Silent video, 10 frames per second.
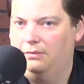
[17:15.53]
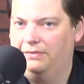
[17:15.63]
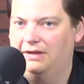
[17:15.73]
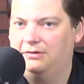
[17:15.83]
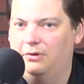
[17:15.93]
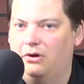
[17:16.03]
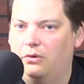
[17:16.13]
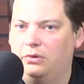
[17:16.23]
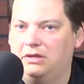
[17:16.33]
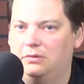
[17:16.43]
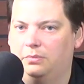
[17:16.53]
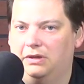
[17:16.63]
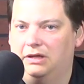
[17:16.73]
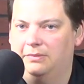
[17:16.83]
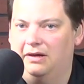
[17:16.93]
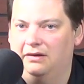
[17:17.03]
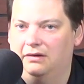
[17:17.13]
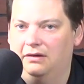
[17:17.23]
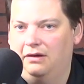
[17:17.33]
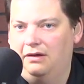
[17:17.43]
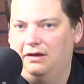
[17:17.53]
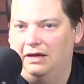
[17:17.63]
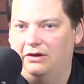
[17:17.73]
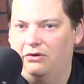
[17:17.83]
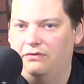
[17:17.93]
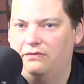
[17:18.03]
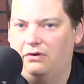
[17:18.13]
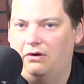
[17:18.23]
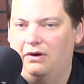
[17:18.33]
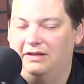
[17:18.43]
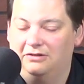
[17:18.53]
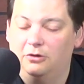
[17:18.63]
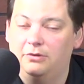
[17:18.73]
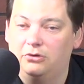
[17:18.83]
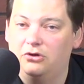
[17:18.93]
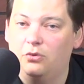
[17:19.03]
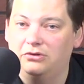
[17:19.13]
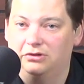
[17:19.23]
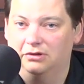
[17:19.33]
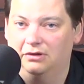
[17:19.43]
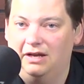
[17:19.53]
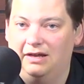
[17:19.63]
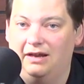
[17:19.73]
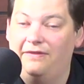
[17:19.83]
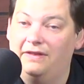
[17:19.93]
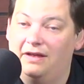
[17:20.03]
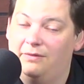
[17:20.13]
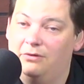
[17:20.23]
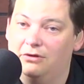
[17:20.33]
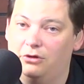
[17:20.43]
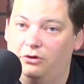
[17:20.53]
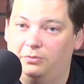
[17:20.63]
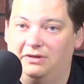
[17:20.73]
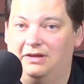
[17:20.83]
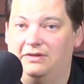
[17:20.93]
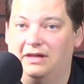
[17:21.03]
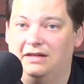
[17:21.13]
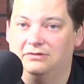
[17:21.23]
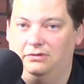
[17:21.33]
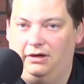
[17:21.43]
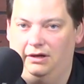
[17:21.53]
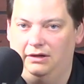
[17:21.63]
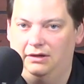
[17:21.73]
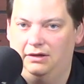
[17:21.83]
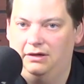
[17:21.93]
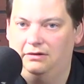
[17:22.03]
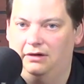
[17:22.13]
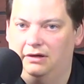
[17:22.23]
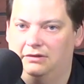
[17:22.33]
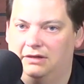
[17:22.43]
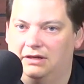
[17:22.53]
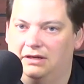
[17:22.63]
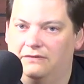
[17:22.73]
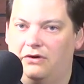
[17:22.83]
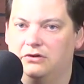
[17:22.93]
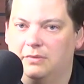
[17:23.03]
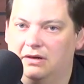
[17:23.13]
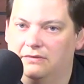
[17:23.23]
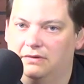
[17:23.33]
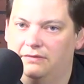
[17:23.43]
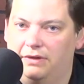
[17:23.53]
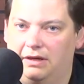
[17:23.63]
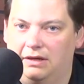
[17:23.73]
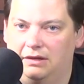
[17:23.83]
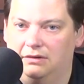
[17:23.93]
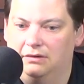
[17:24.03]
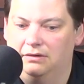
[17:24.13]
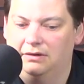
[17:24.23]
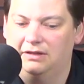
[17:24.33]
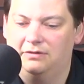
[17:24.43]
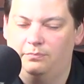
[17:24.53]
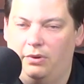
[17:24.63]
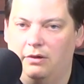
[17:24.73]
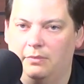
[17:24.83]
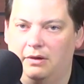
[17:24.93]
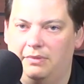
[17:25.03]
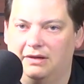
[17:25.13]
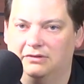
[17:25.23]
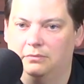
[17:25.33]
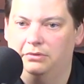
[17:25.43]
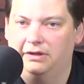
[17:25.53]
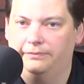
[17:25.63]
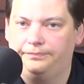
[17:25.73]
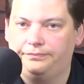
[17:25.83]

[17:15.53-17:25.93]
That's my only complaint about it. Overall, it's a little bit noisier, and I think I'm hearing the noise because I have the gain so high to get any volume out of it, and that's probably my biggest complaint.